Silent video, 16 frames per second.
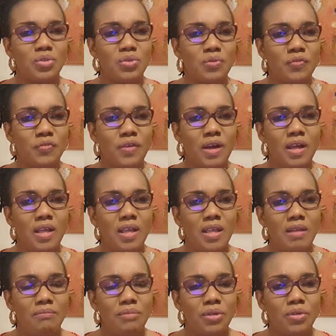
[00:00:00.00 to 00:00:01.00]
so far,
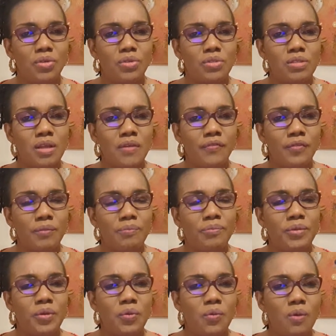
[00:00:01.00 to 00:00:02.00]
because from
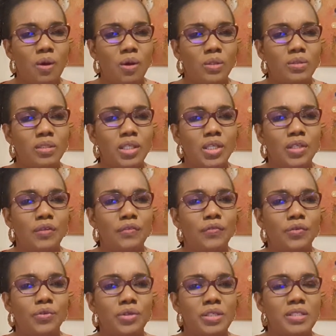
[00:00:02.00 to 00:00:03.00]
the one, you've
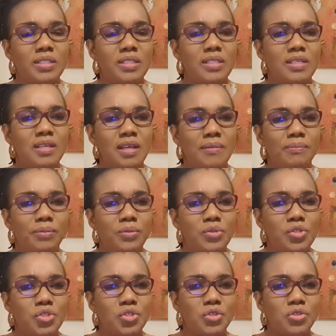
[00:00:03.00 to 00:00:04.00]
already
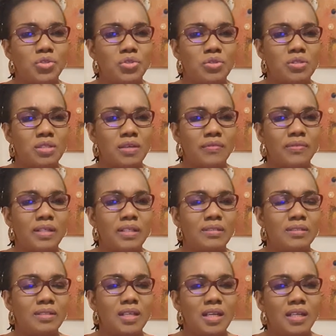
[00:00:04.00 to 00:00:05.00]
positioned yourself
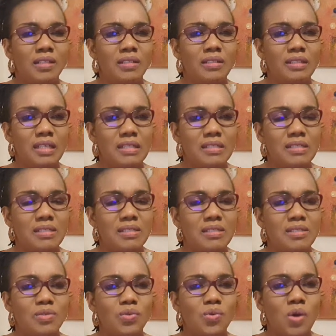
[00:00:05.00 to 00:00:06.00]
that, yes, this
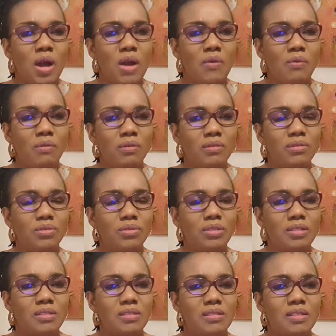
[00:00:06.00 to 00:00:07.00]
is who I want,
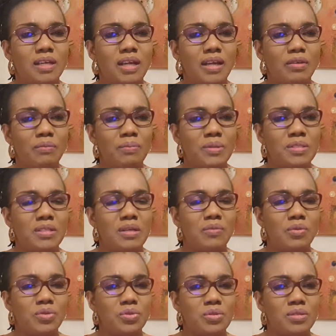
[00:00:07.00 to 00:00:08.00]
this is the kind of person I
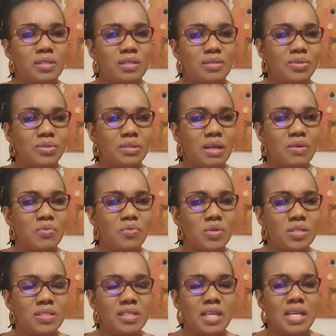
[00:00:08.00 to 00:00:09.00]
want to settle down
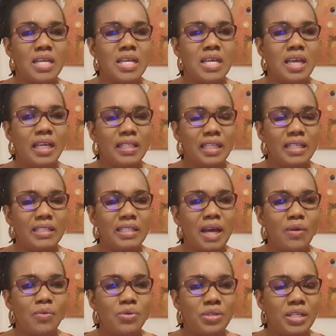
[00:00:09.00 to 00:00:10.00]
with, and then
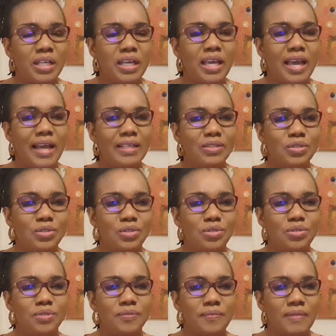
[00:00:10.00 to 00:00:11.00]
that will really guide
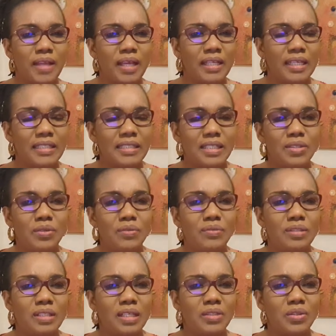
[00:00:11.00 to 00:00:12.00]
you. And at the end of
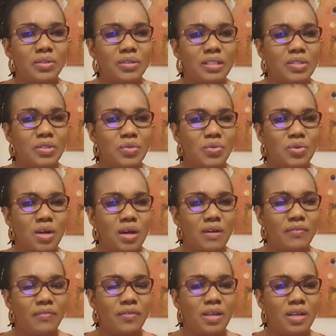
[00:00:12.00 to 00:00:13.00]
the day, I don't think you
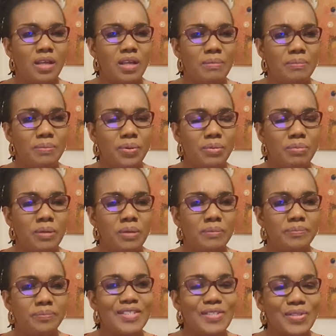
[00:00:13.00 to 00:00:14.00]
have a
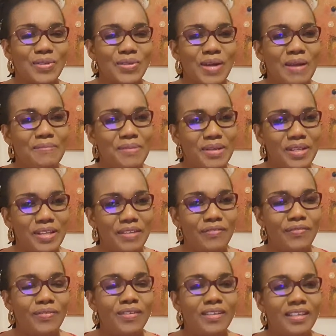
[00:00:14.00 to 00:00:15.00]
problem. So I
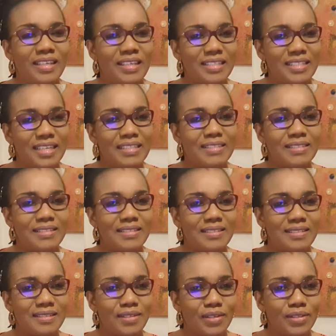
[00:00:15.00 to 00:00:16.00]
believe it has
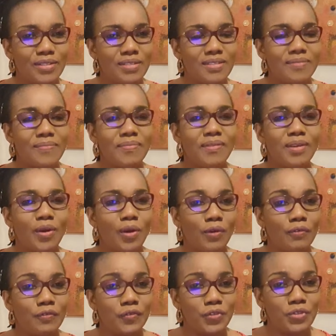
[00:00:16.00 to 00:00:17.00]
not
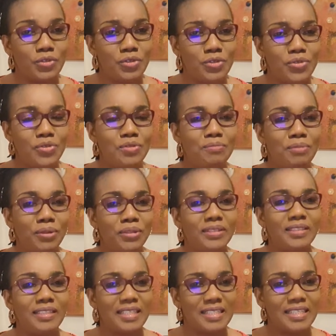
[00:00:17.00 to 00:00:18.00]
confused you, but
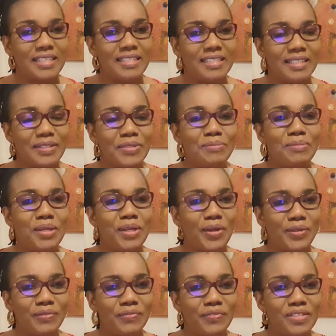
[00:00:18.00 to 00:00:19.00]
it has a little bit
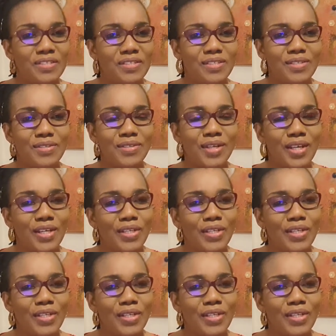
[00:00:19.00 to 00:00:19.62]
convinced you.